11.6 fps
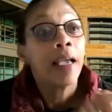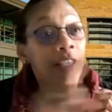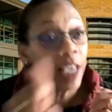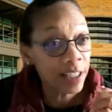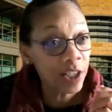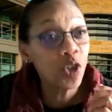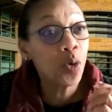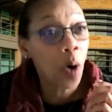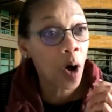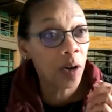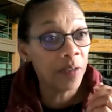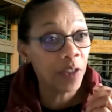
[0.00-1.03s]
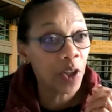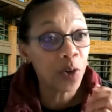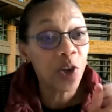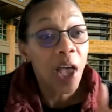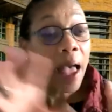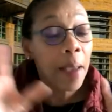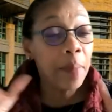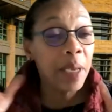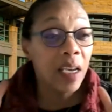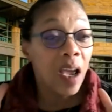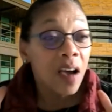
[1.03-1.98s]
Yes to all of those.
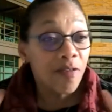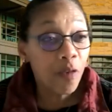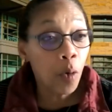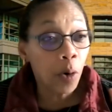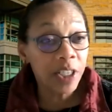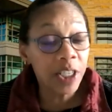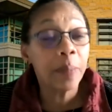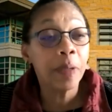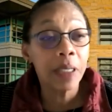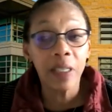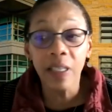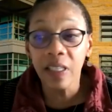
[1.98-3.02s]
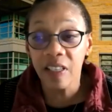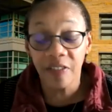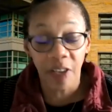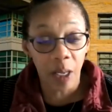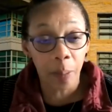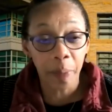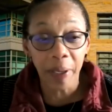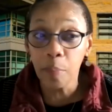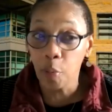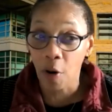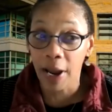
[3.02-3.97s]
For typically
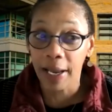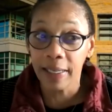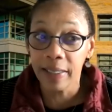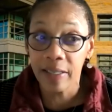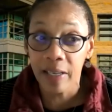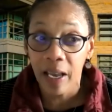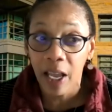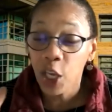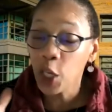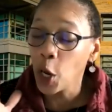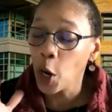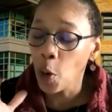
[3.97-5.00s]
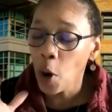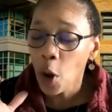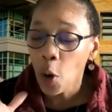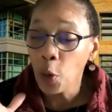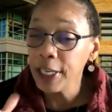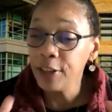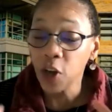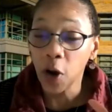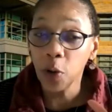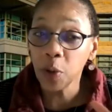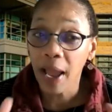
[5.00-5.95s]
developing brains, we
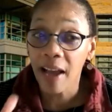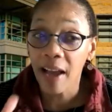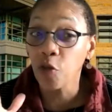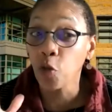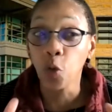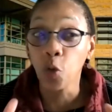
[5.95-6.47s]
don't have,